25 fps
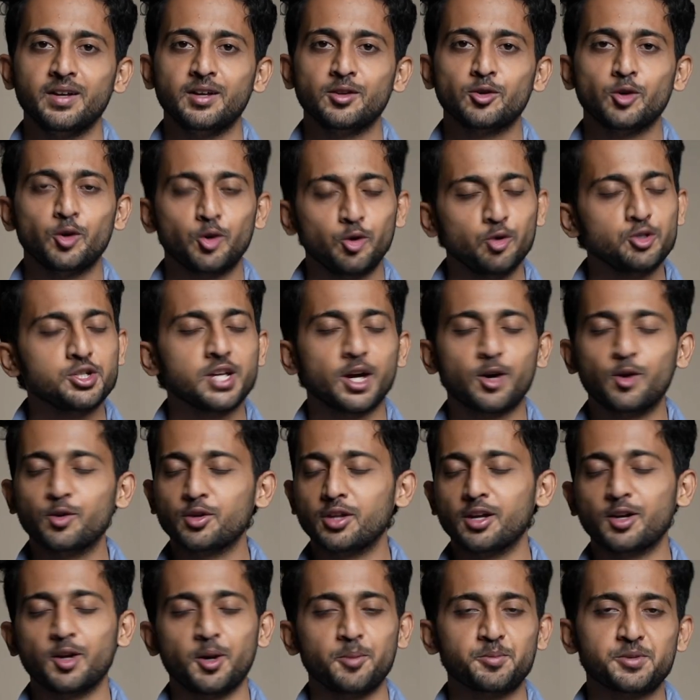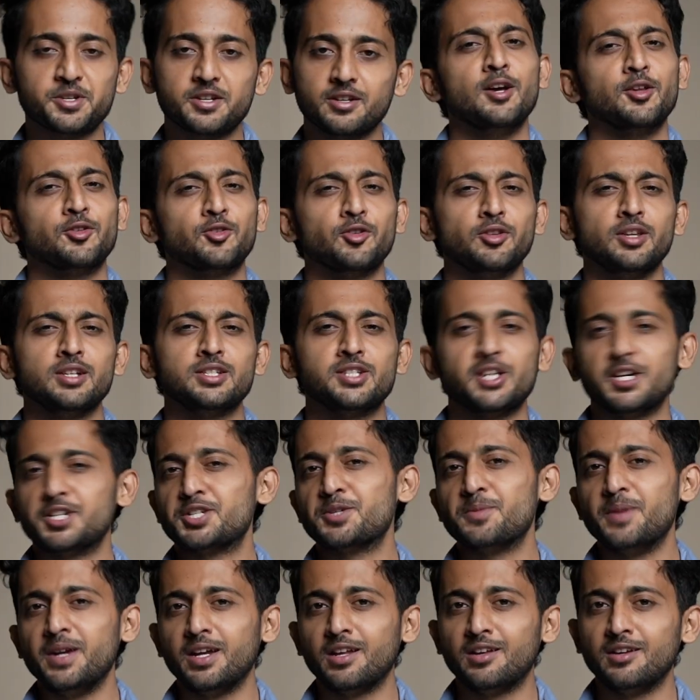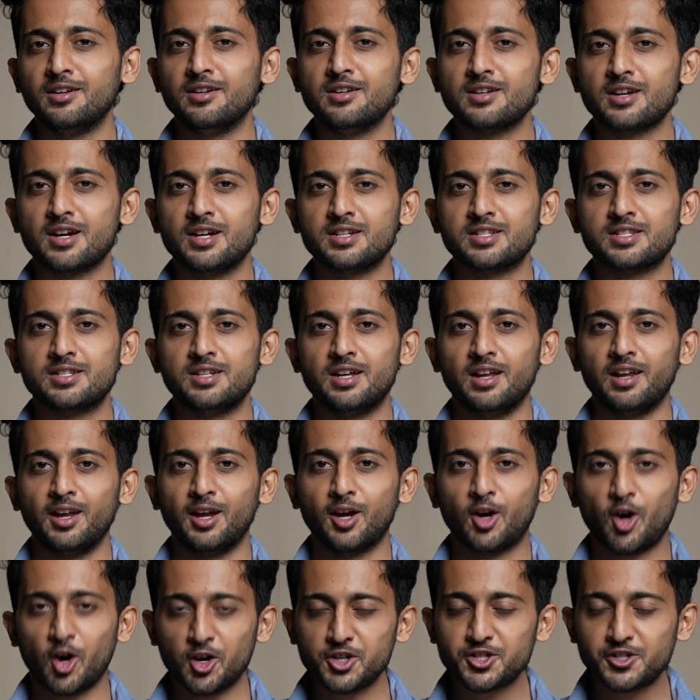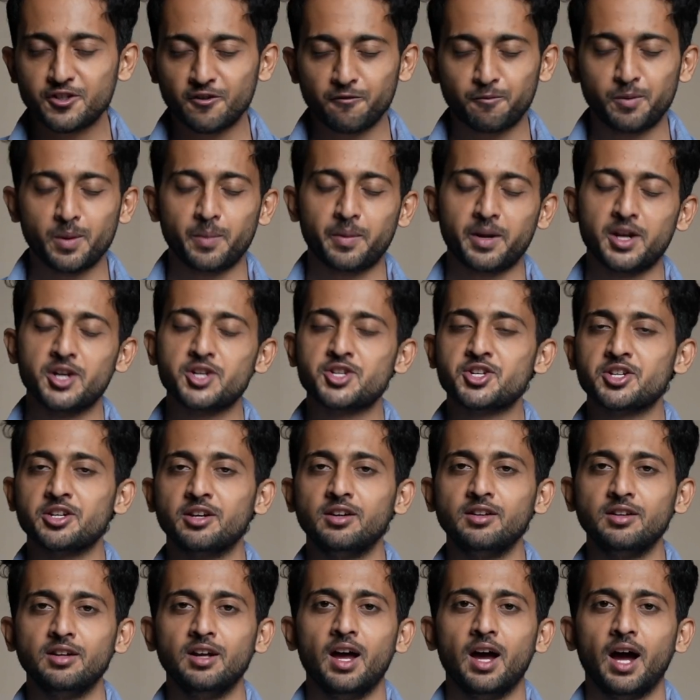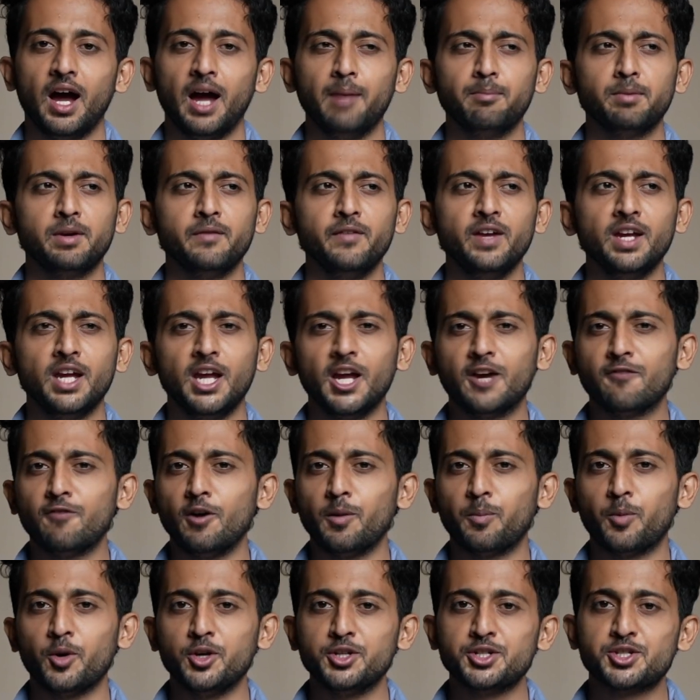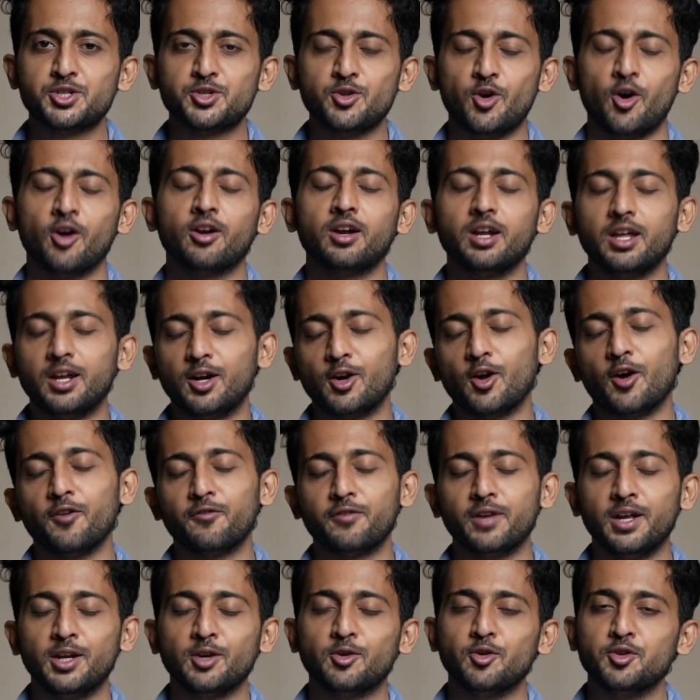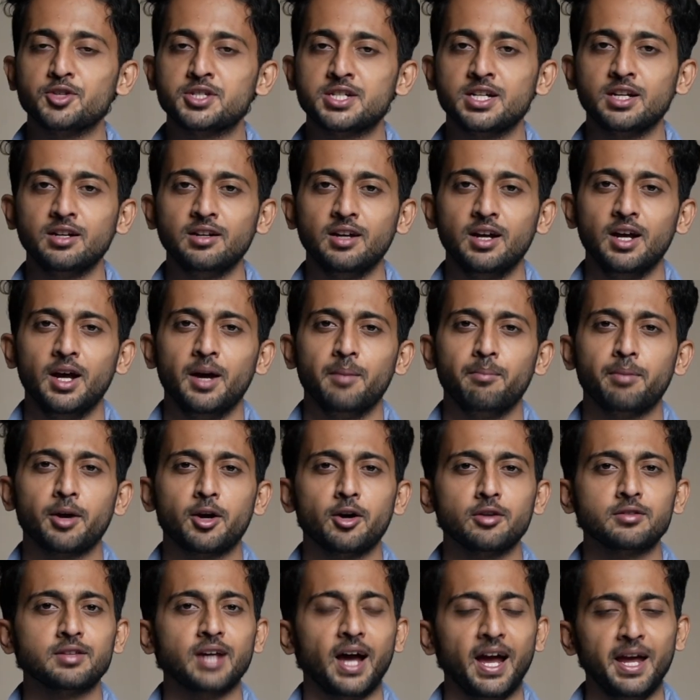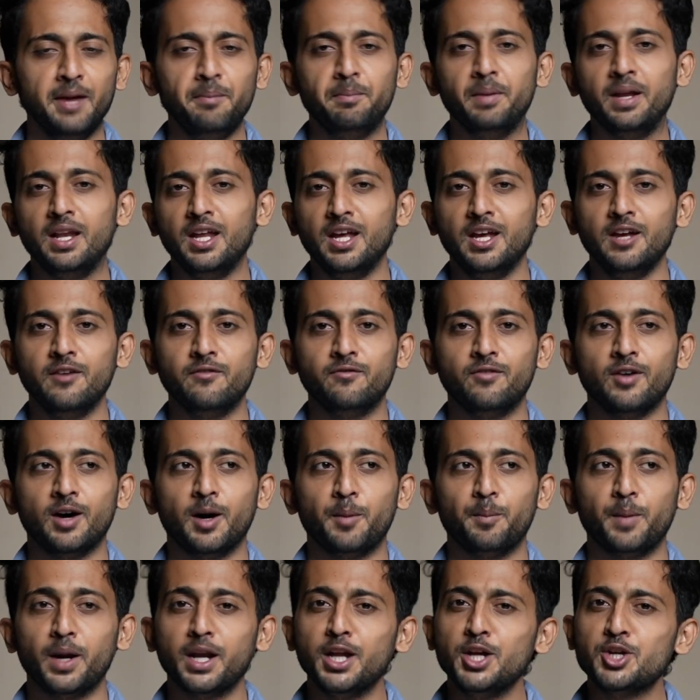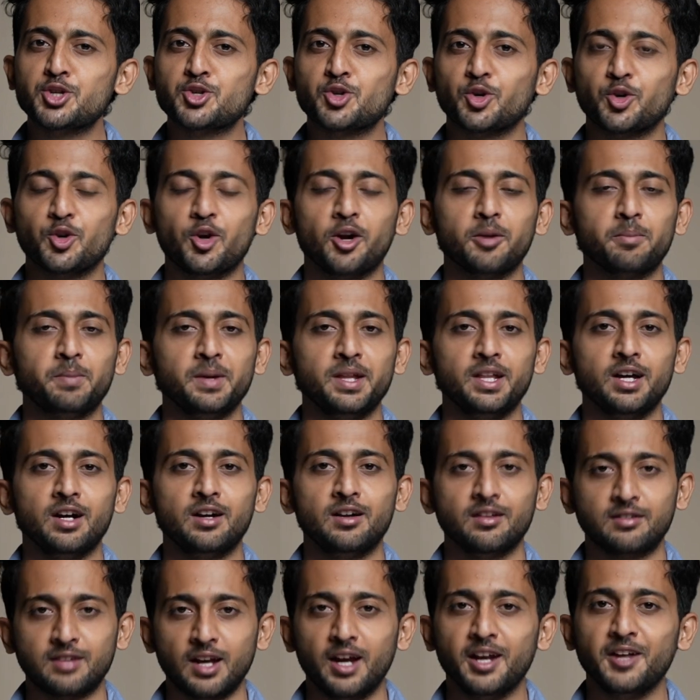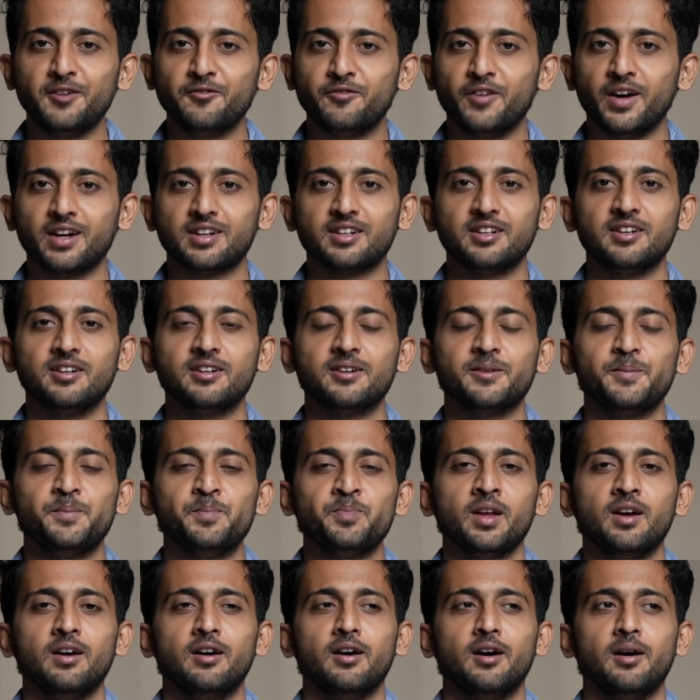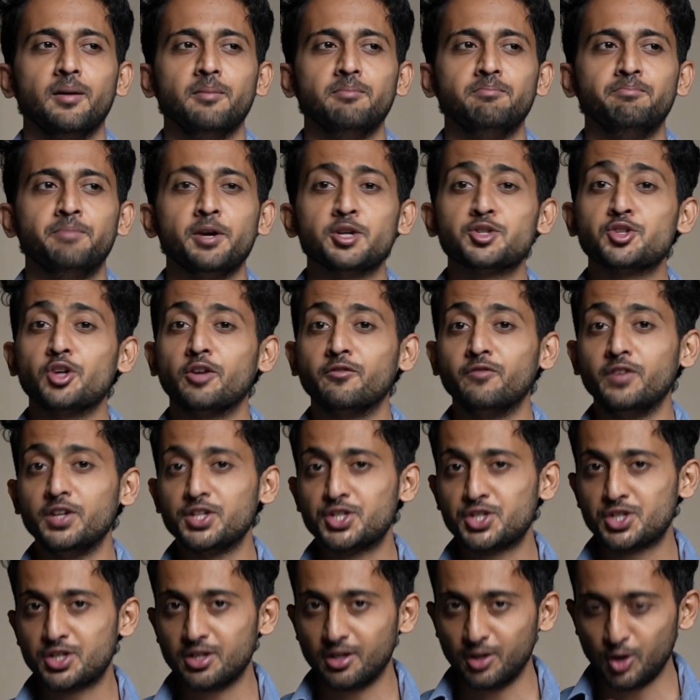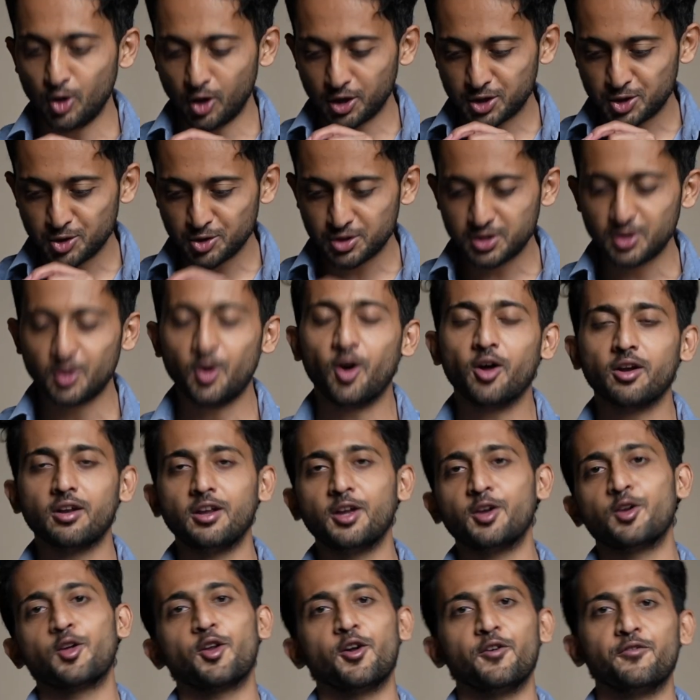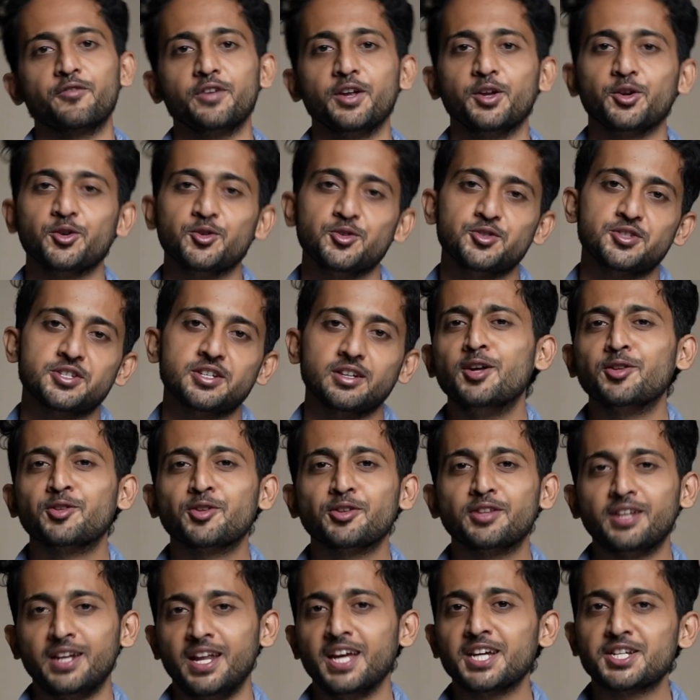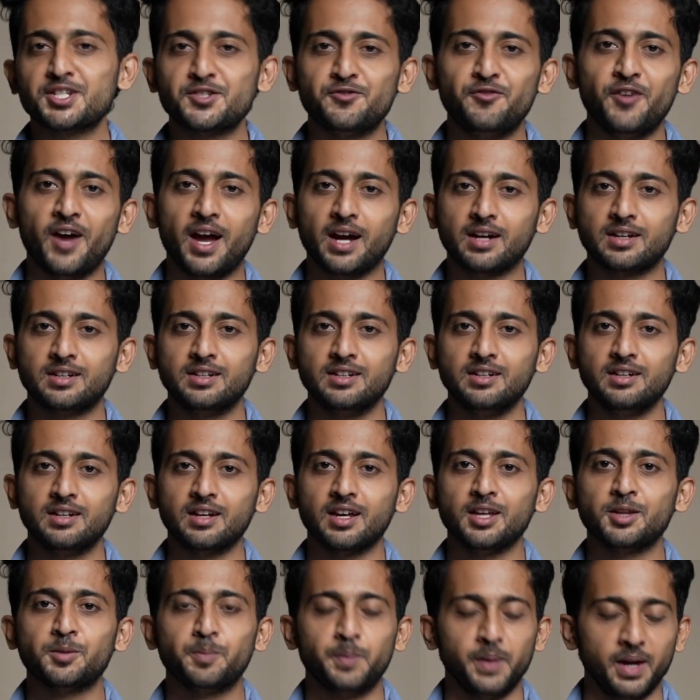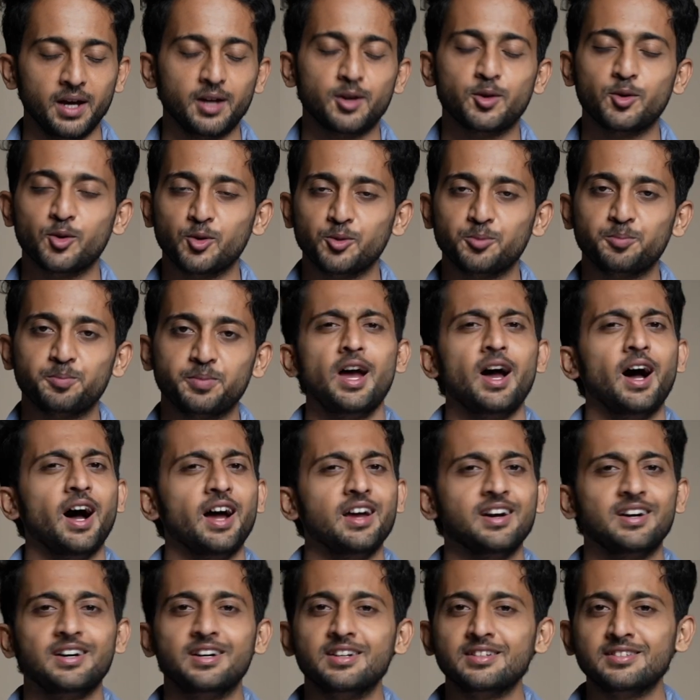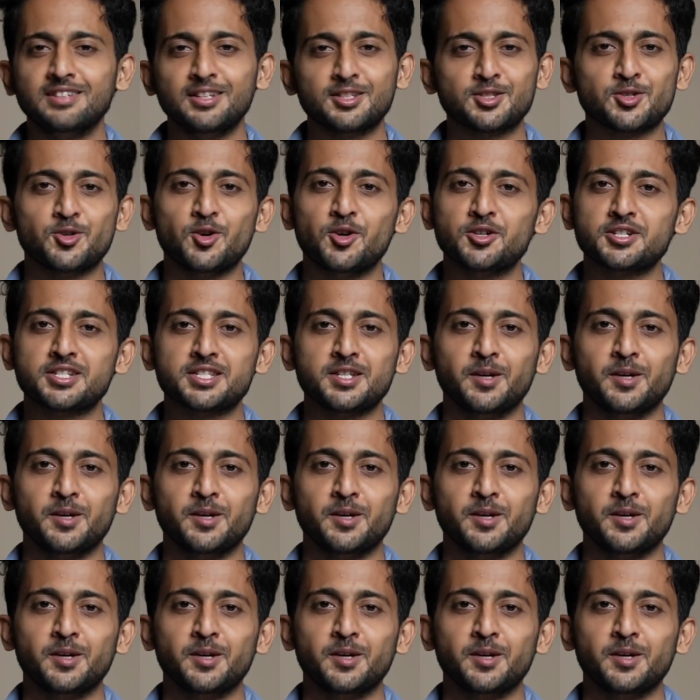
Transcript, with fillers: So do check out that option. So the judgment here, considering cost of preparation, I'm giving equal points to online and offline coaching, because I believe uh, money should not be the deciding factor uh, based on which you are choosing online or offline coaching. So the next factor is peer group. I heard this quote